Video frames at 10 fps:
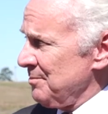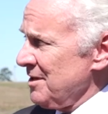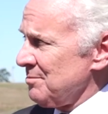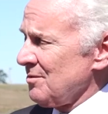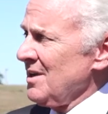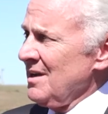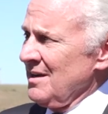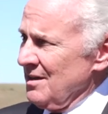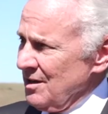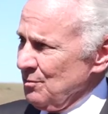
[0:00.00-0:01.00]
people
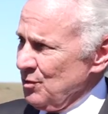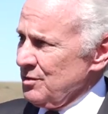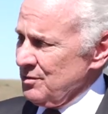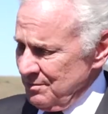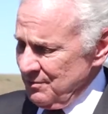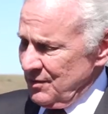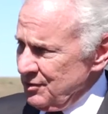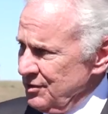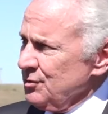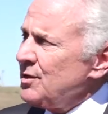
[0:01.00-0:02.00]
uh, would,
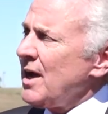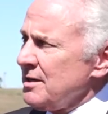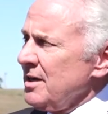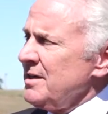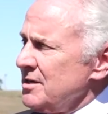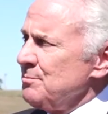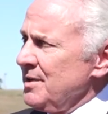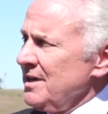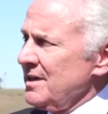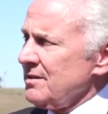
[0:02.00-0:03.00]
do not need to
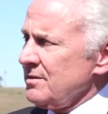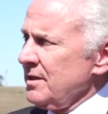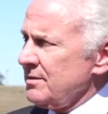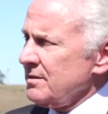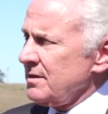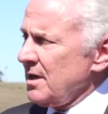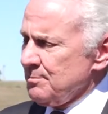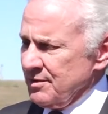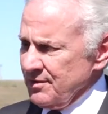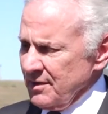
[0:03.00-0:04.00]
be at, at the top
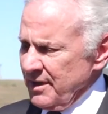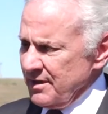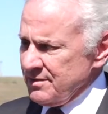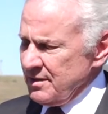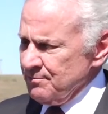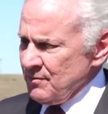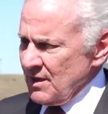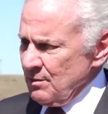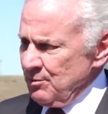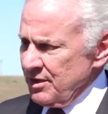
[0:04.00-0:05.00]
of the list.
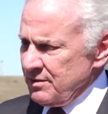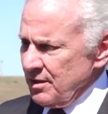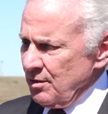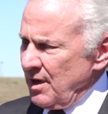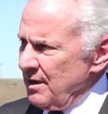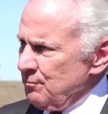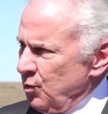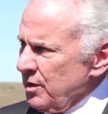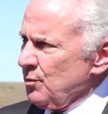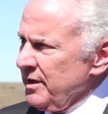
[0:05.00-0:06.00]
But uh,
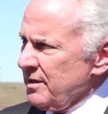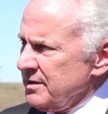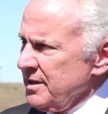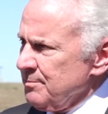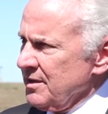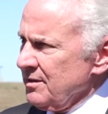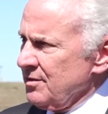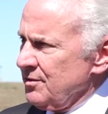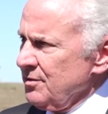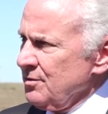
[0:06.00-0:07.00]
what we are attempting to
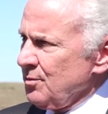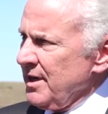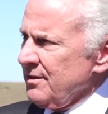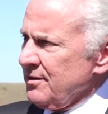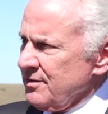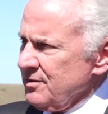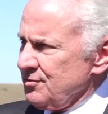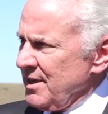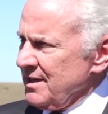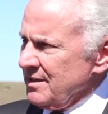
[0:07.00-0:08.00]
do, rather than
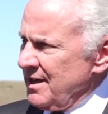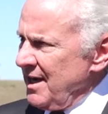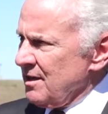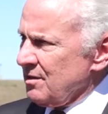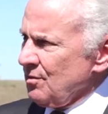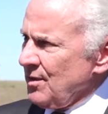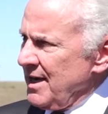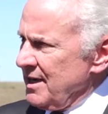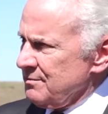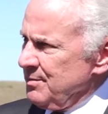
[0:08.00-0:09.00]
try to
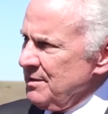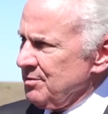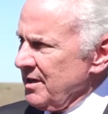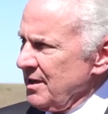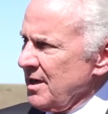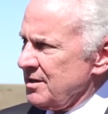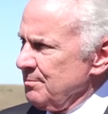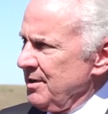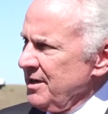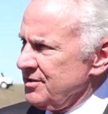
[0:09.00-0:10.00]
categorize people and
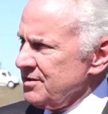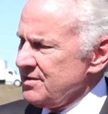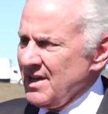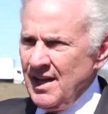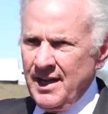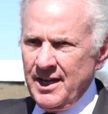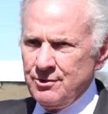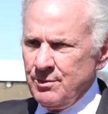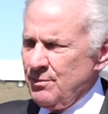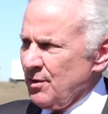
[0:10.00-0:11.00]
occupations,
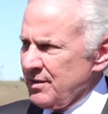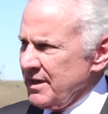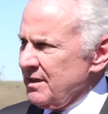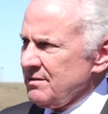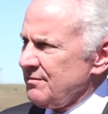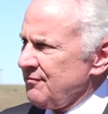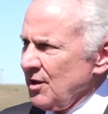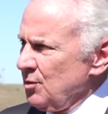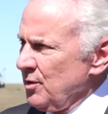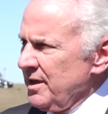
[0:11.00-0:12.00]
is we want to get the
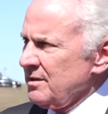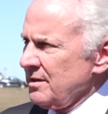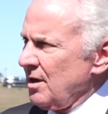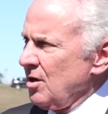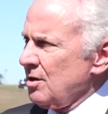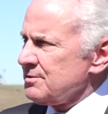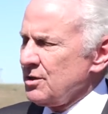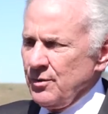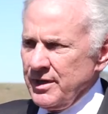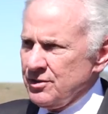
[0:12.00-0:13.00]
flow into the arms
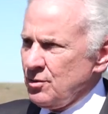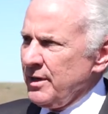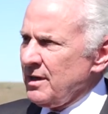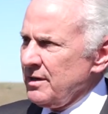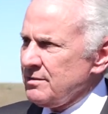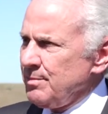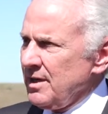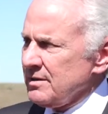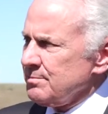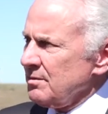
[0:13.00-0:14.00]
going as quickly as
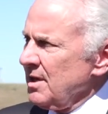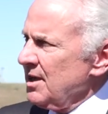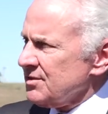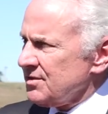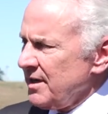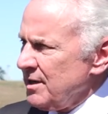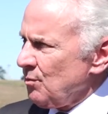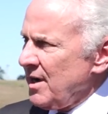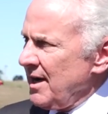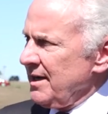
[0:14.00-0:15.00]
possible,
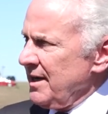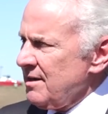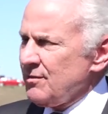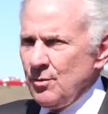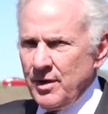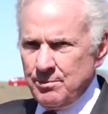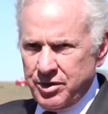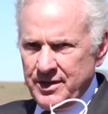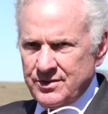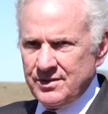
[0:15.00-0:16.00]
statewide, everywhere,
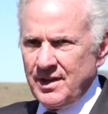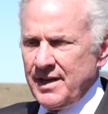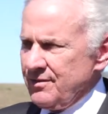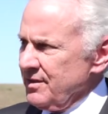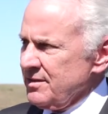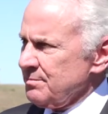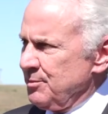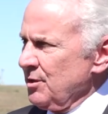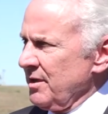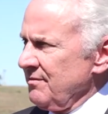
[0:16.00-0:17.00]
places like this,
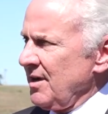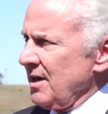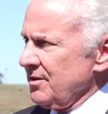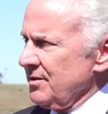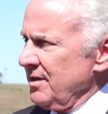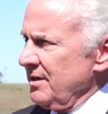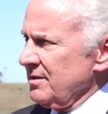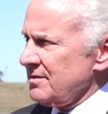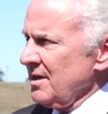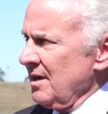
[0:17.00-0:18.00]
purely
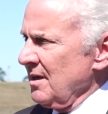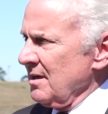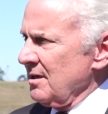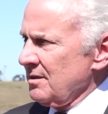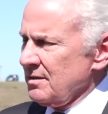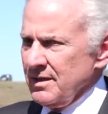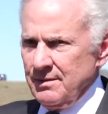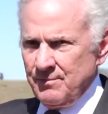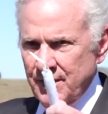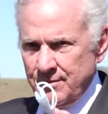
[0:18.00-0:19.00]
volunteers
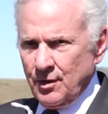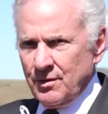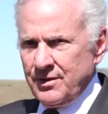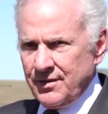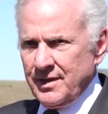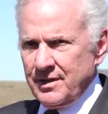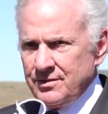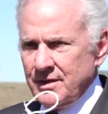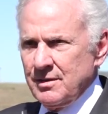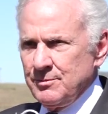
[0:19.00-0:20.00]
it, the only thing that's
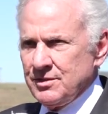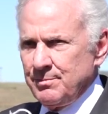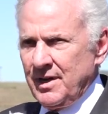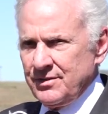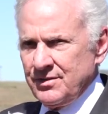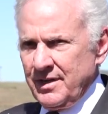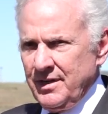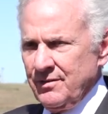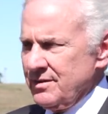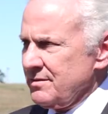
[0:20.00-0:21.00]
government sponsored
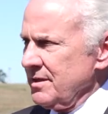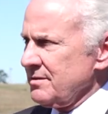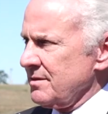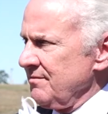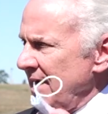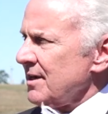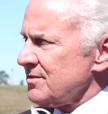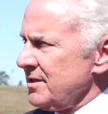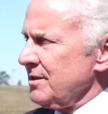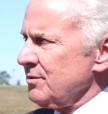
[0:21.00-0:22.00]
here is, is the
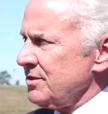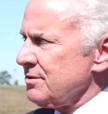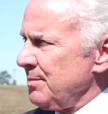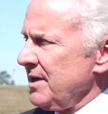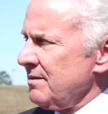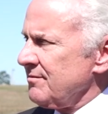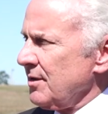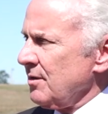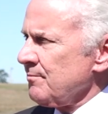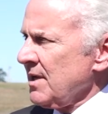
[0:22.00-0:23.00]
vaccine, which is paid for.